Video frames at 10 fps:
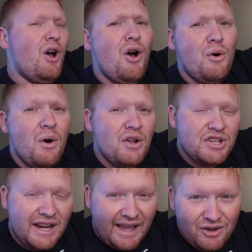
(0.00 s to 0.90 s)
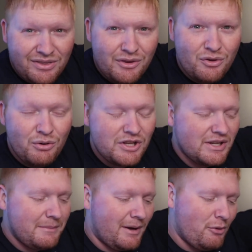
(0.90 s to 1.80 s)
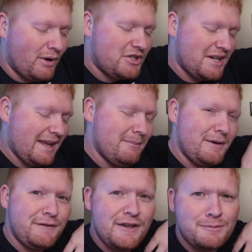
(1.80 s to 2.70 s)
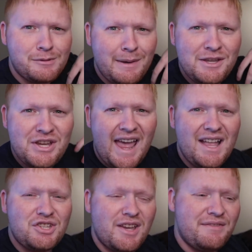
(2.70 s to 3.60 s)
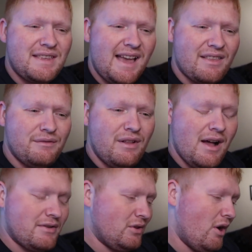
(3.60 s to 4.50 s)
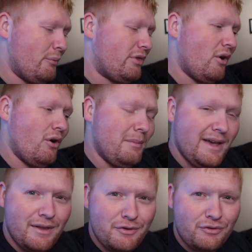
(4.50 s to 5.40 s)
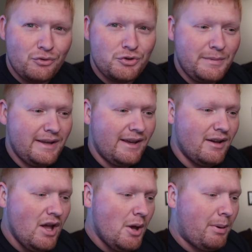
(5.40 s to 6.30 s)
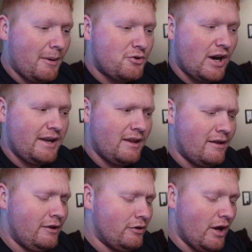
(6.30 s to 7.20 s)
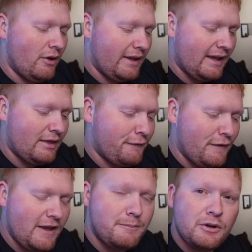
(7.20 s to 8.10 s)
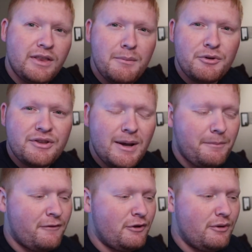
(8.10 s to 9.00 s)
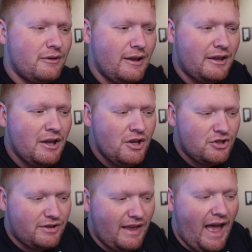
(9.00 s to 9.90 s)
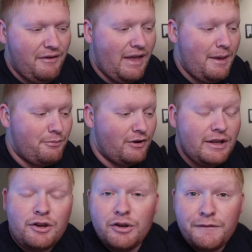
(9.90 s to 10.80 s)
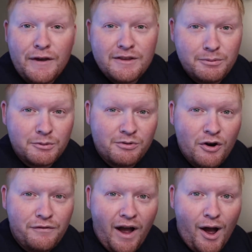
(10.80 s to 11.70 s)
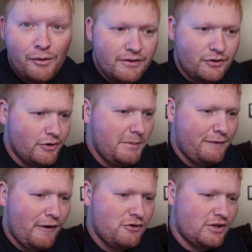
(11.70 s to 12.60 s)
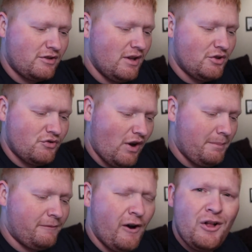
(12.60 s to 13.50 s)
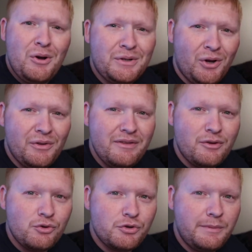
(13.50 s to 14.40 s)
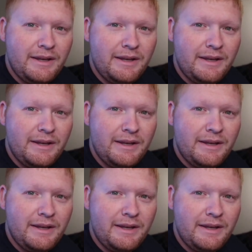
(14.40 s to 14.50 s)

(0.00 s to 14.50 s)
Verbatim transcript: go check out the Twitch. And by the way, check out my Facebook page at JeffSaxtonVlogs, along with all my other social media. But I'm trying to, you know, like, get the Facebook numbers up for you, like, just to have a pretty good Facebook profile. So do me a favor, just drop a follow on all the social